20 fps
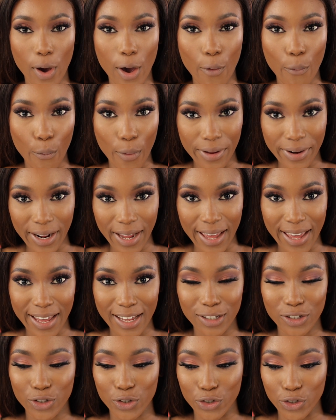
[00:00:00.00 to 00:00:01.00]
I went
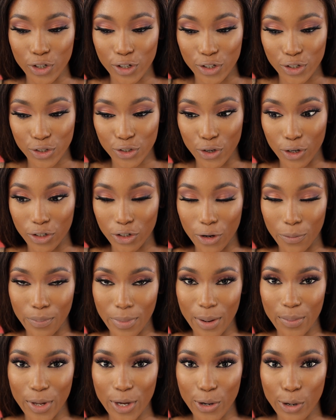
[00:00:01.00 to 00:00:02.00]
ahead to just touch up
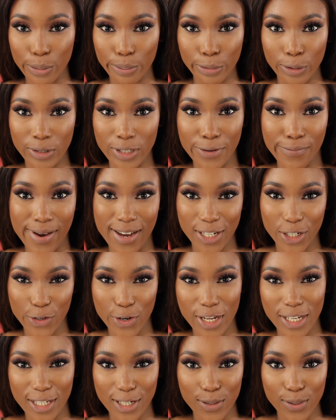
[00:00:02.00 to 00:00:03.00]
my makeup using my
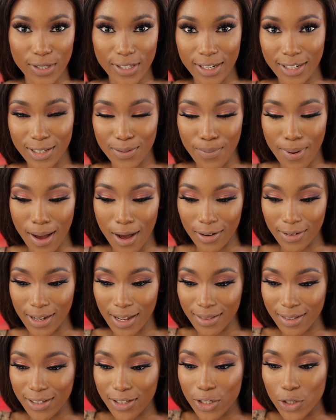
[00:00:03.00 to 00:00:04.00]
translucent powder,
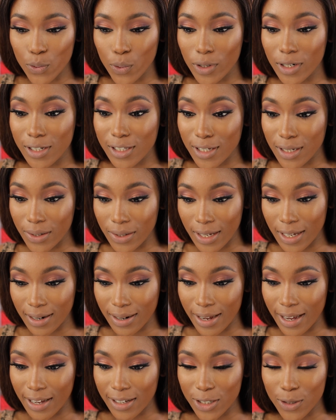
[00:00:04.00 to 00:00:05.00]
and this is what it's looking
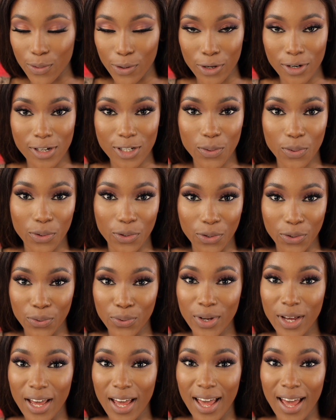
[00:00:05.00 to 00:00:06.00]
like. To be honest with
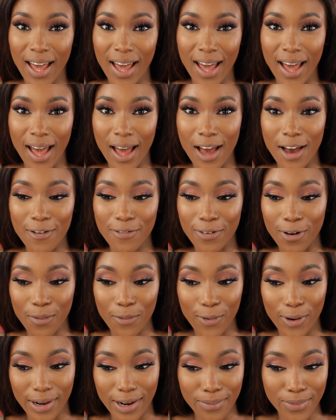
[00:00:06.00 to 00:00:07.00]
you,
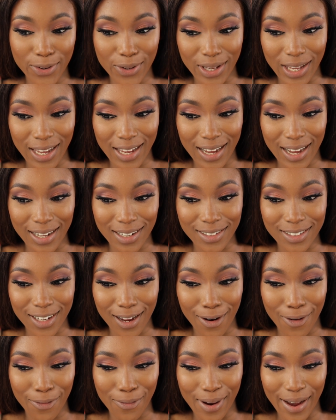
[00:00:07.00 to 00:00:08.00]
from what I'm looking at
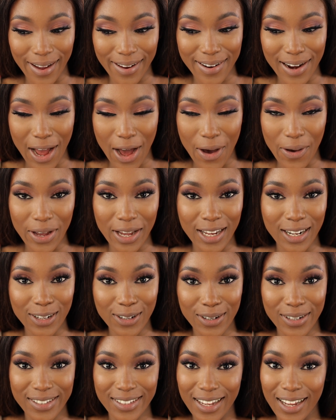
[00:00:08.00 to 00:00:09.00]
right now, it
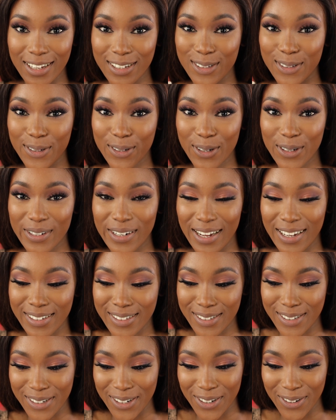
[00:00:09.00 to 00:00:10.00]
looks as good
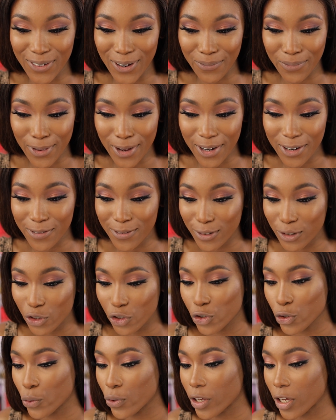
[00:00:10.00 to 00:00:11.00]
as new. I'm not even
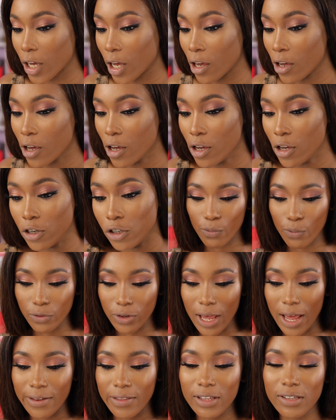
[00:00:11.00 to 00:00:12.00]
joking.
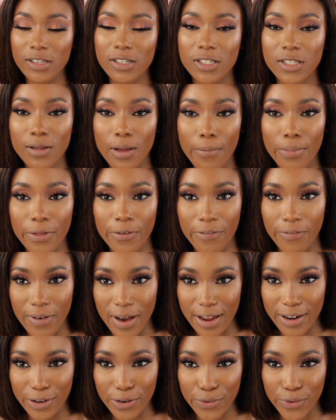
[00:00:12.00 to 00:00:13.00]
So this is the
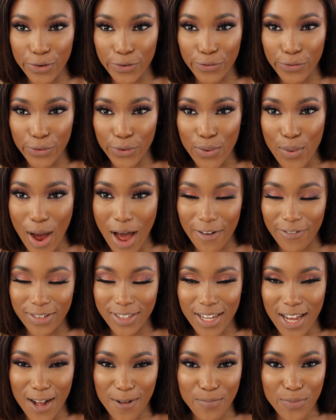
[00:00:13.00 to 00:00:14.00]
final review
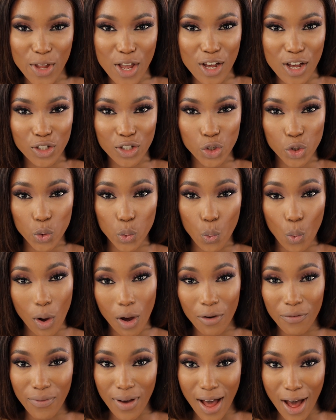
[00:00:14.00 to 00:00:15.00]
after
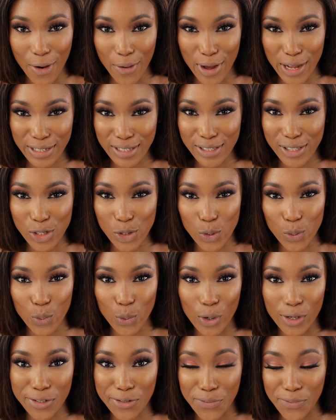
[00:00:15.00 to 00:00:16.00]
12 hours. This is
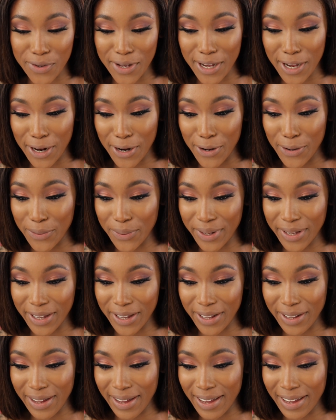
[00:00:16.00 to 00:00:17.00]
what we are
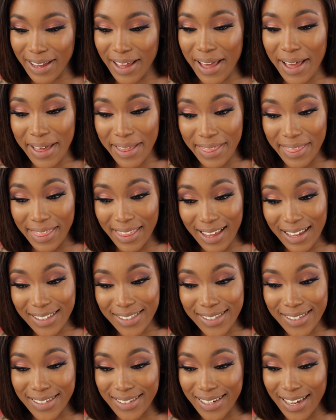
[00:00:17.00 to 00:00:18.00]
looking like.
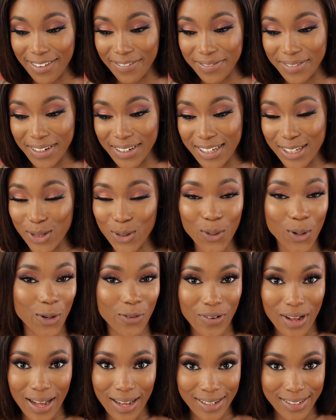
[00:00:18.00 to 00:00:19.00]
This is definitely
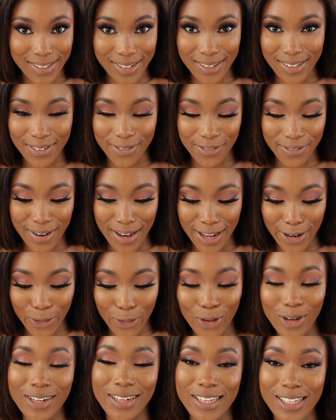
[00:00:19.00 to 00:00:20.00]
12 hours certified.
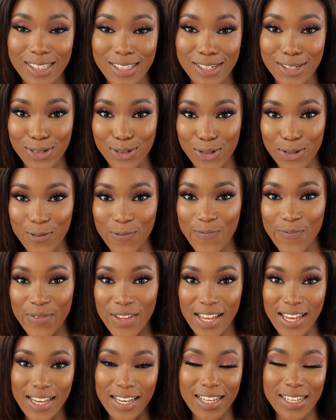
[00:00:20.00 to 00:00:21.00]
All you need to do
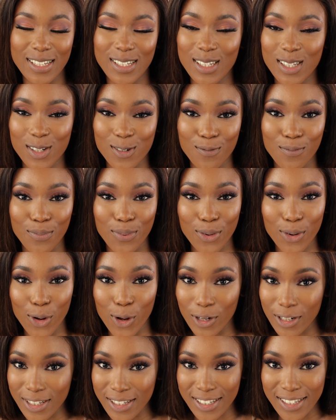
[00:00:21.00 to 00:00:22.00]
is to
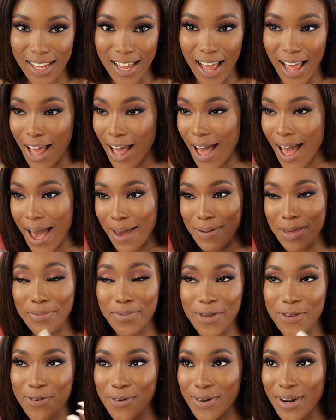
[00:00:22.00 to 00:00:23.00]
blot and
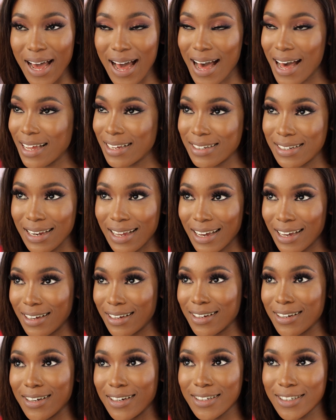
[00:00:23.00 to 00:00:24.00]
maybe even add
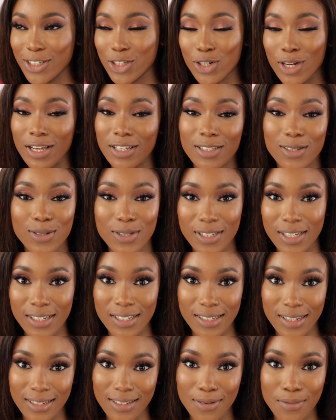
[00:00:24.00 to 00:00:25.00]
like a
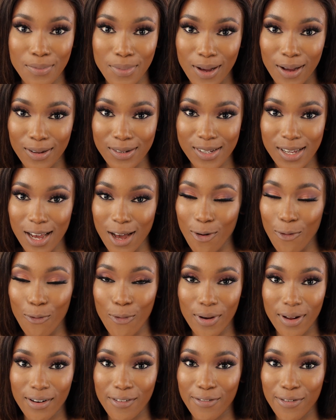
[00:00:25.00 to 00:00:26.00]
translucent setting powder,
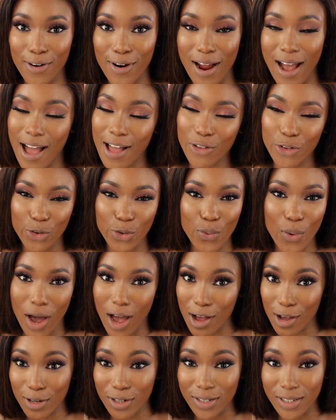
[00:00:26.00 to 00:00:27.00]
whatever, and you
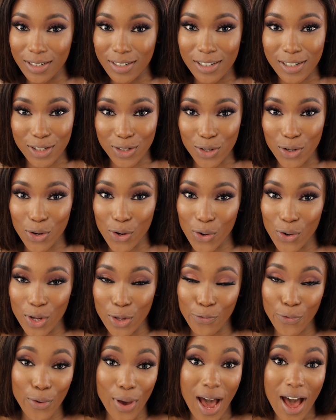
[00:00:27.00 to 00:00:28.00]
are good to go.
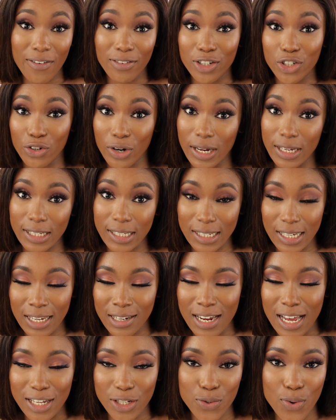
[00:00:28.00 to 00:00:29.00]
If you have a dry
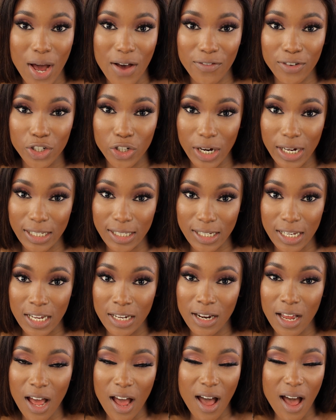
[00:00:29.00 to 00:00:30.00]
skin, I do have a dry
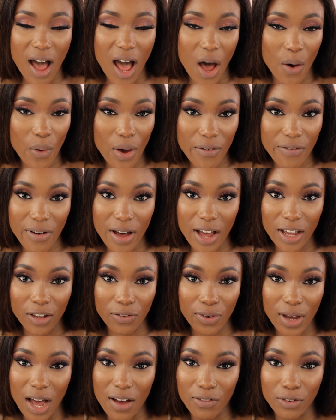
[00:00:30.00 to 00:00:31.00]
skin. However,
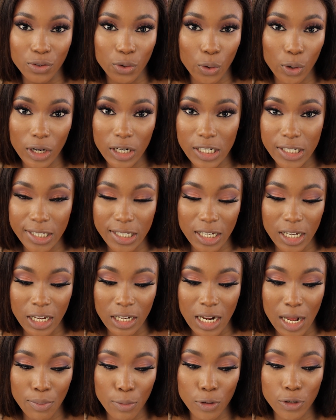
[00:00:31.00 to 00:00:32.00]
if you have an oily
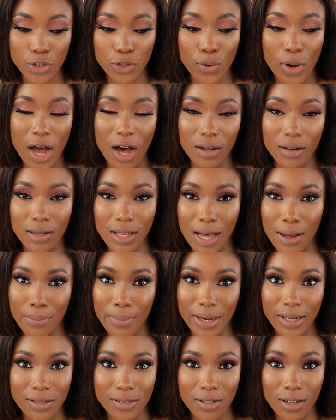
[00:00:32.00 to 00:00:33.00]
skin, I'm not sure how that
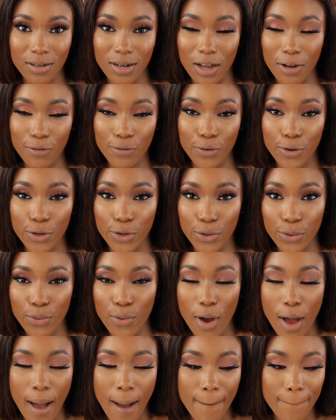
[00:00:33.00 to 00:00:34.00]
might turn out for
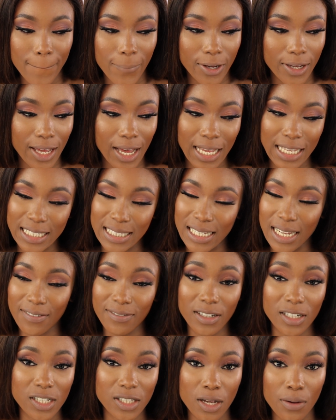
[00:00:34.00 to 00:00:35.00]
you. But yeah, it's
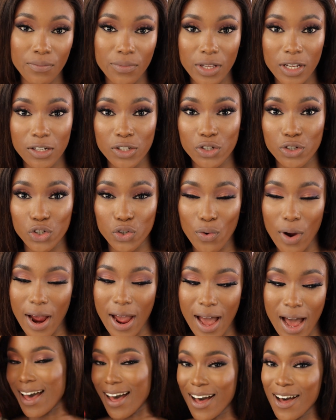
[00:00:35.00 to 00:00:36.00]
definitely something to
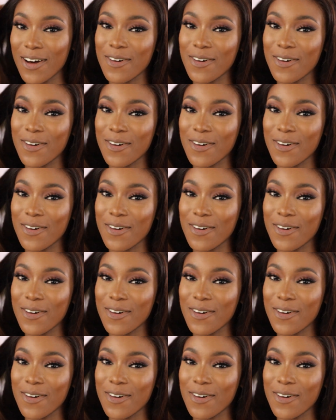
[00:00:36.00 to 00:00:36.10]
try.